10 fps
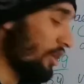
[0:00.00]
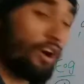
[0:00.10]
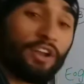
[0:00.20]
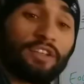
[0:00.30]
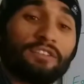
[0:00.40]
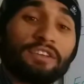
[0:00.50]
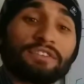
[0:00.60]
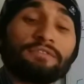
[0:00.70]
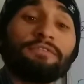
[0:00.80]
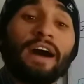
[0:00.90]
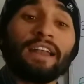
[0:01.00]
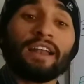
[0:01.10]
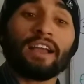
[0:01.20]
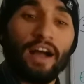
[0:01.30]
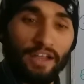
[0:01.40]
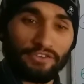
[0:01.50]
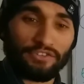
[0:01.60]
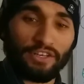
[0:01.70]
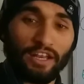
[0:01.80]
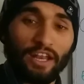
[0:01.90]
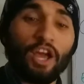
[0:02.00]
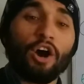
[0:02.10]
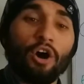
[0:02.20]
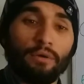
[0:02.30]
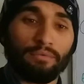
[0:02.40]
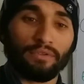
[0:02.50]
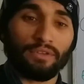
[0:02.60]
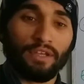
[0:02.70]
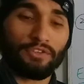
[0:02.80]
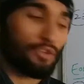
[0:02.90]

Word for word: on this final consonant, open.